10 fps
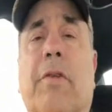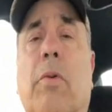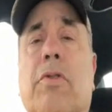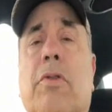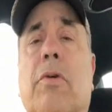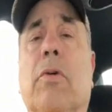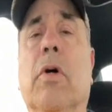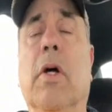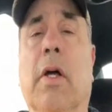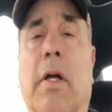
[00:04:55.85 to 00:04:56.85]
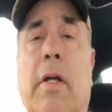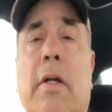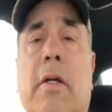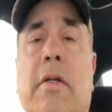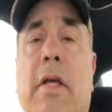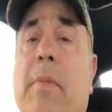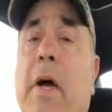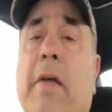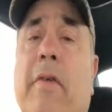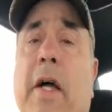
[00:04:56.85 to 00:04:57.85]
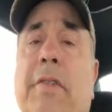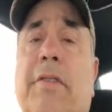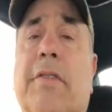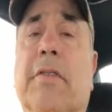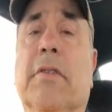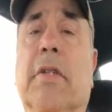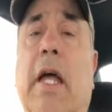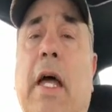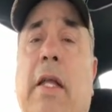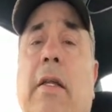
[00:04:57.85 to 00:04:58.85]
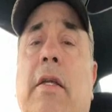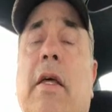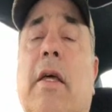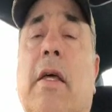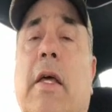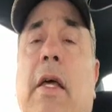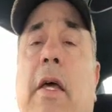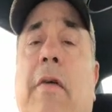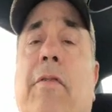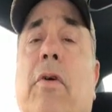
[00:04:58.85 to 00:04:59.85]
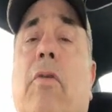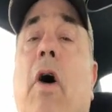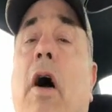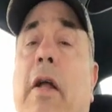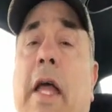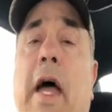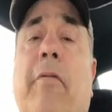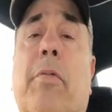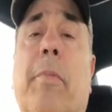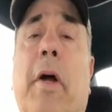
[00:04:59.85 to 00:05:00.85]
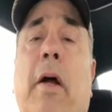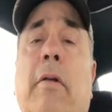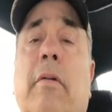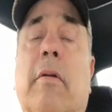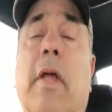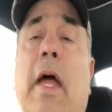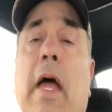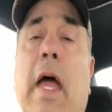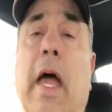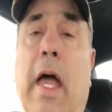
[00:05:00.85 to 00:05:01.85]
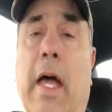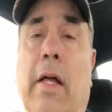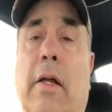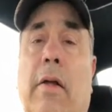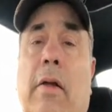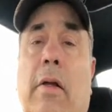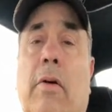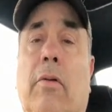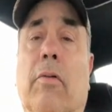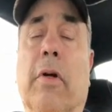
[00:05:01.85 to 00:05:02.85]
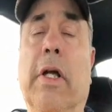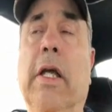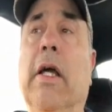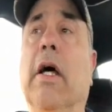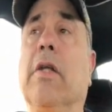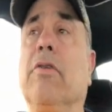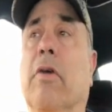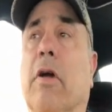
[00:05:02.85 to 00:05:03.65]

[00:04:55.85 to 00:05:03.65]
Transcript: So would you take my advice and if you already have prepared, reassess